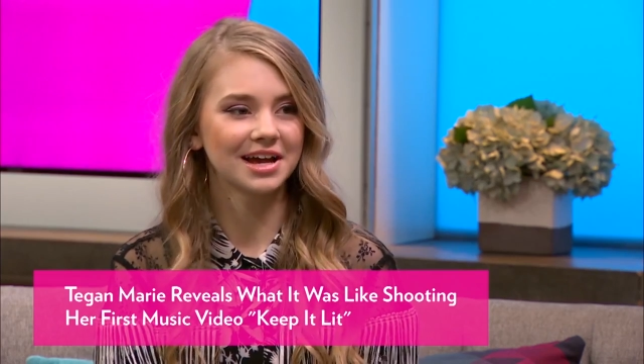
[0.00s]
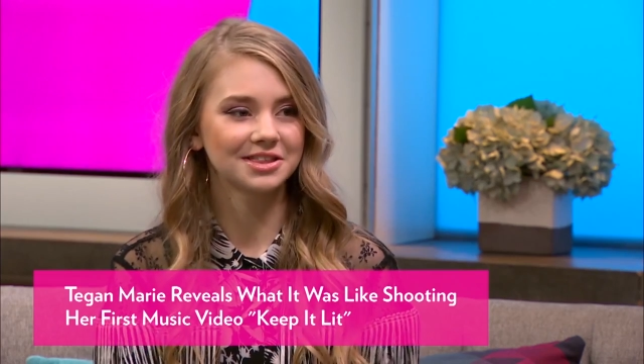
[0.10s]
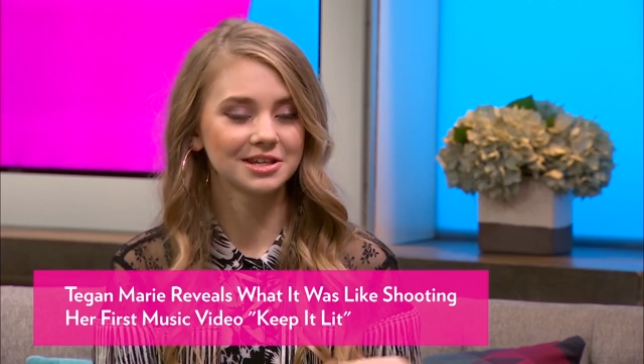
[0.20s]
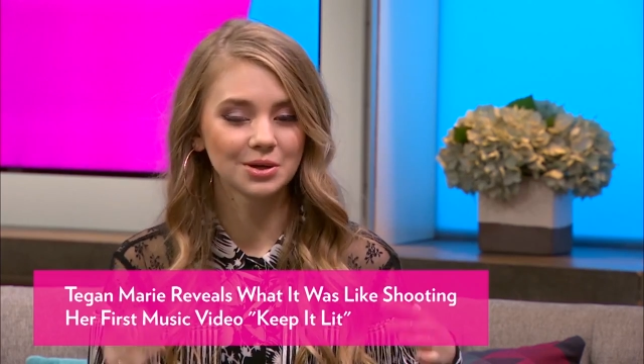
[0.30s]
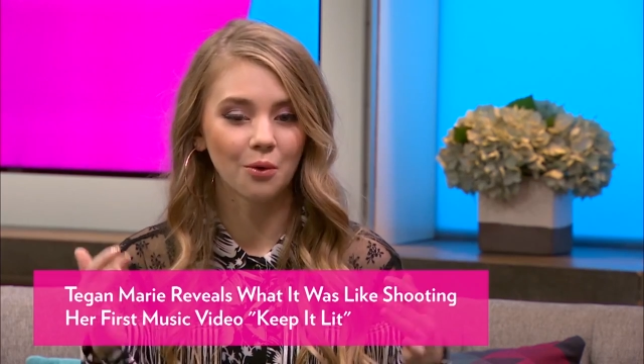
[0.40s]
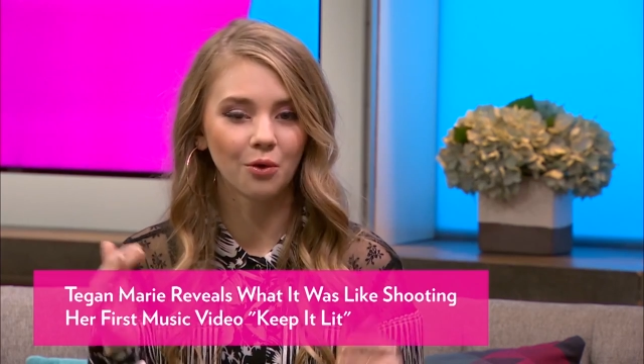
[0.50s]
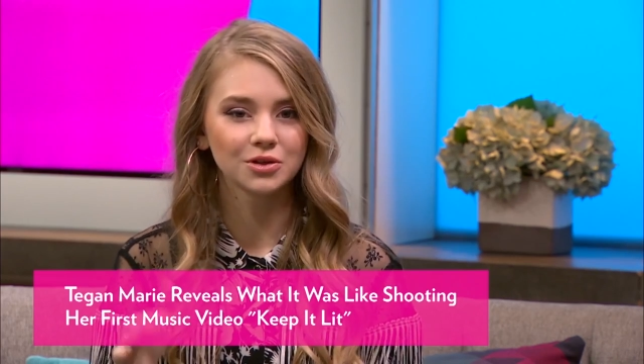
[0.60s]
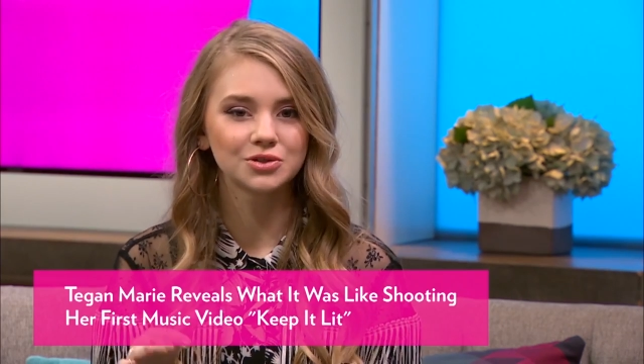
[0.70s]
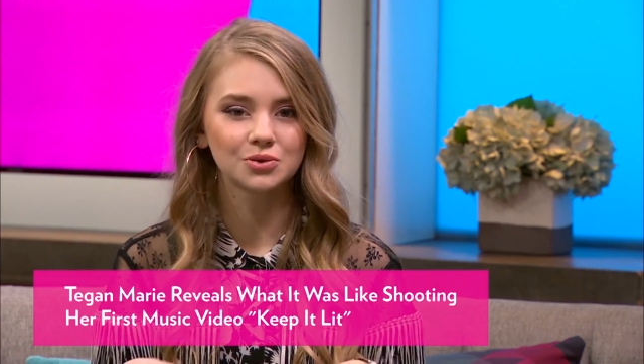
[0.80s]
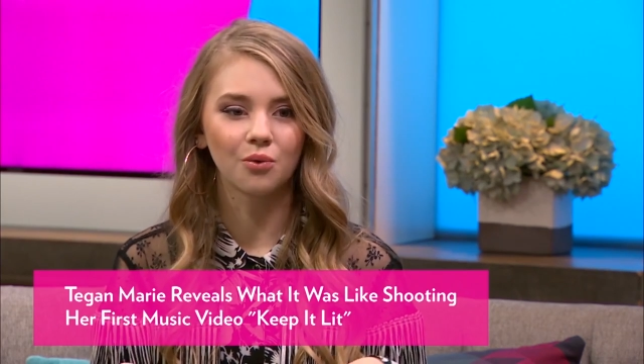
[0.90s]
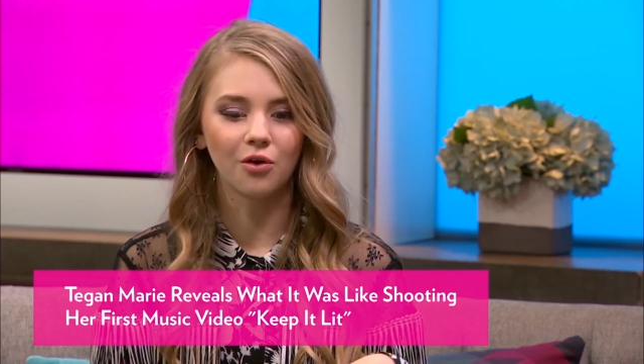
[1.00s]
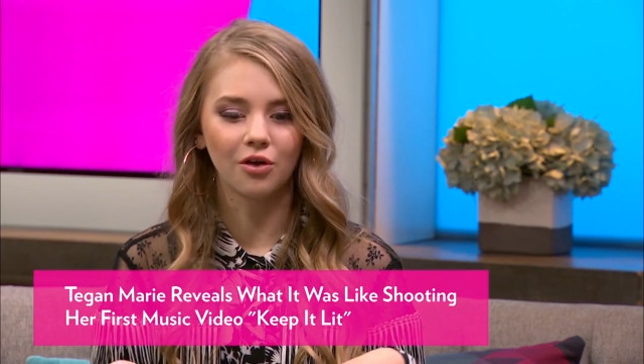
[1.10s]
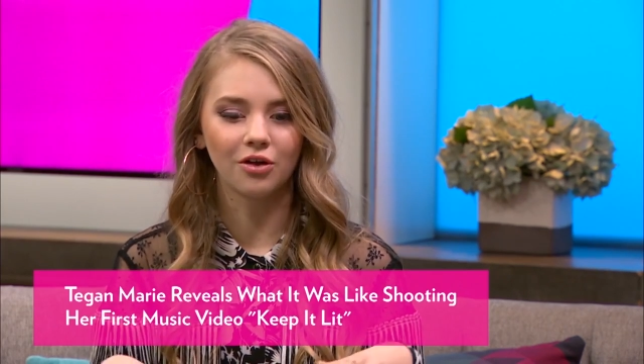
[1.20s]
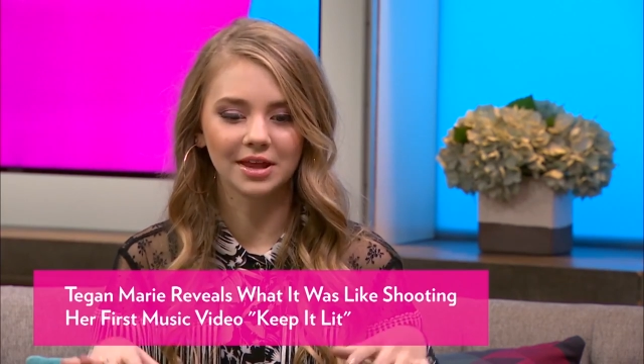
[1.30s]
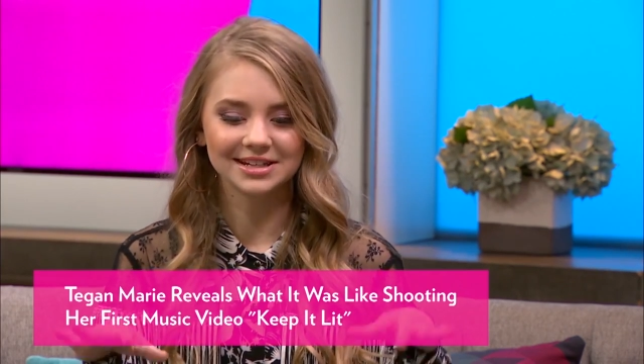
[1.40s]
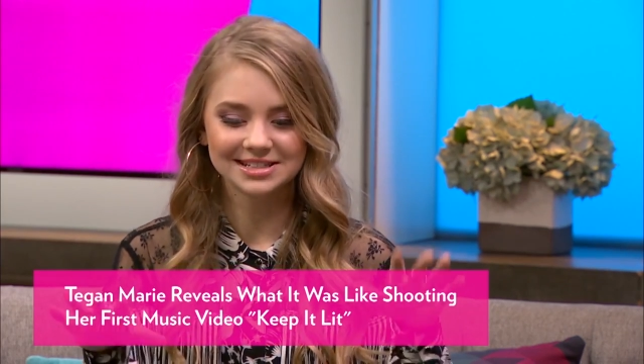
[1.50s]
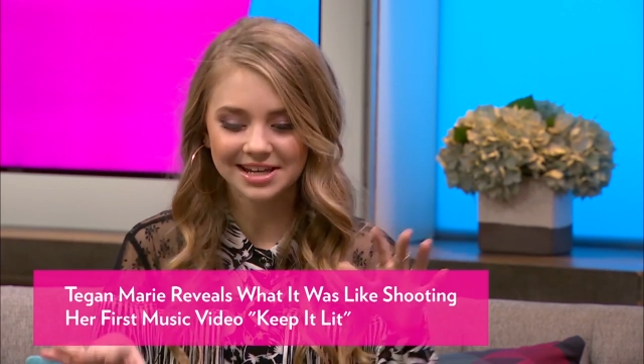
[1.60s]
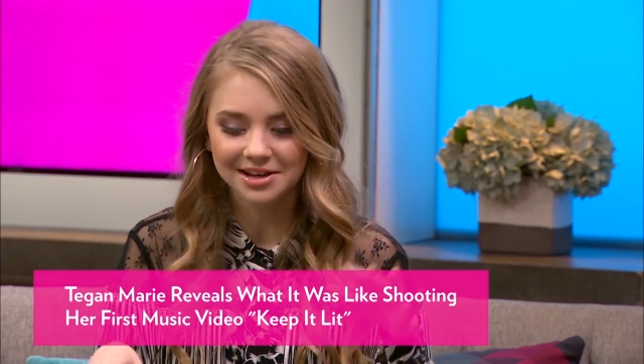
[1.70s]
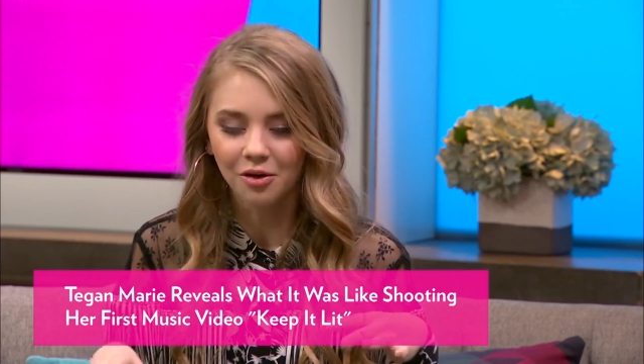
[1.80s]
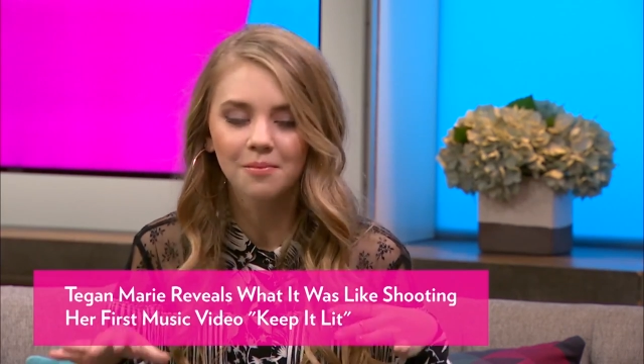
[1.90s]
We got this old school like
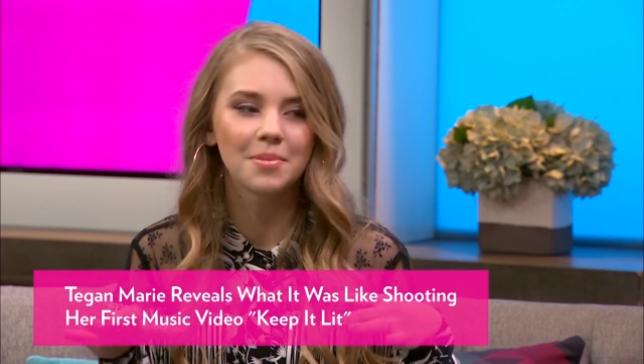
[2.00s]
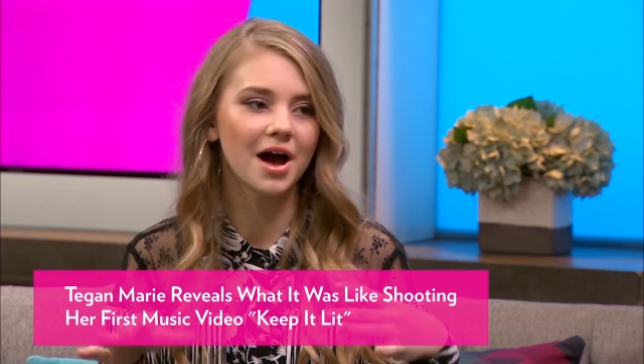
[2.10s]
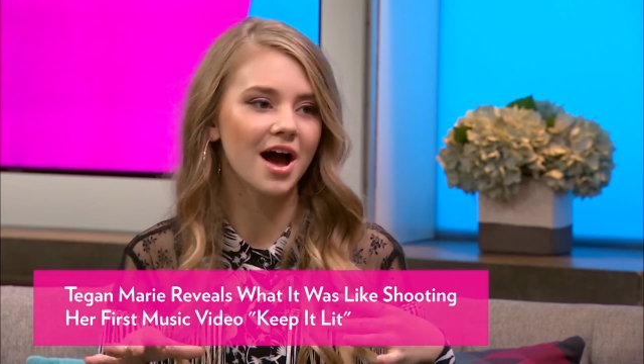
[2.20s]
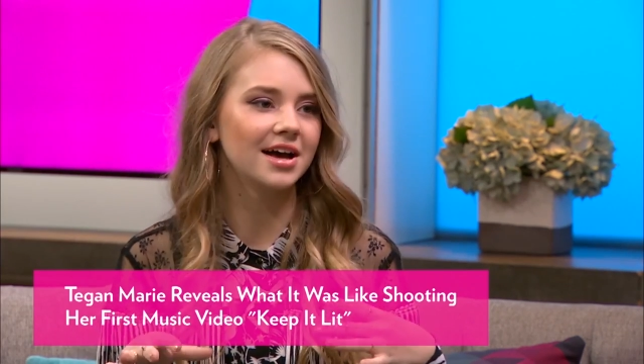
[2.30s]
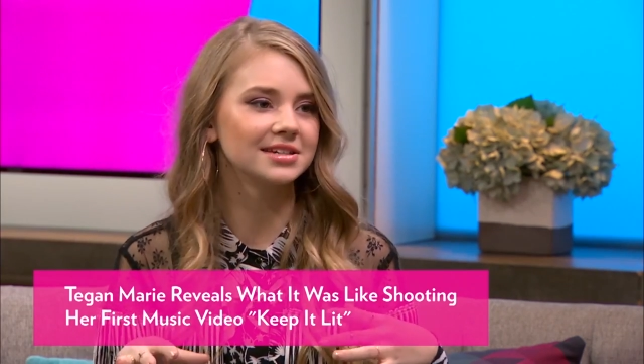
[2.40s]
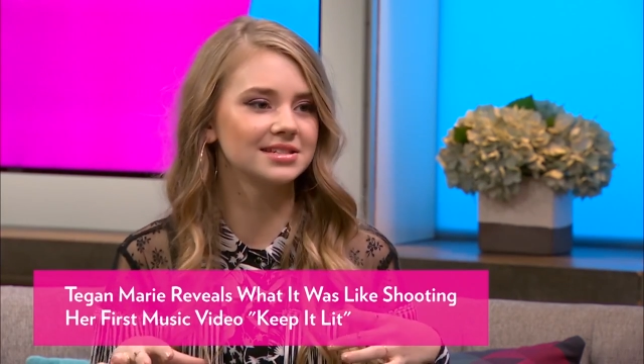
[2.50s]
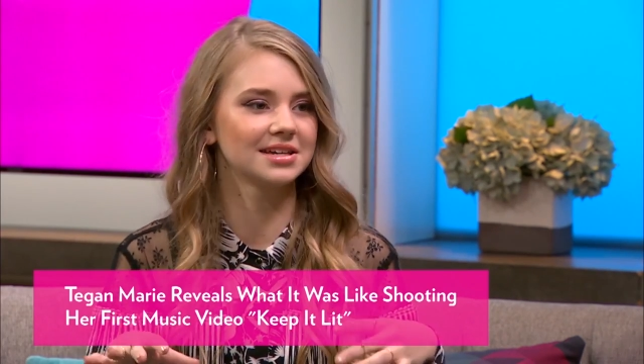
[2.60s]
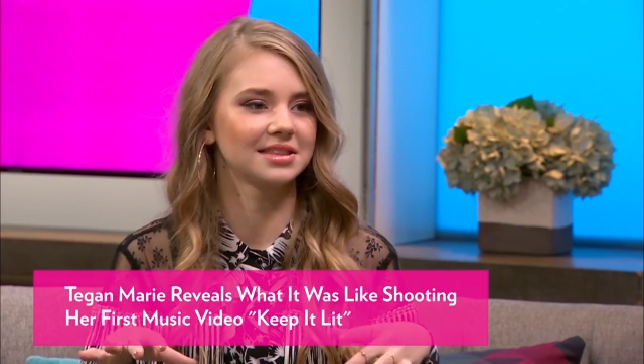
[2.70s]
teal bus,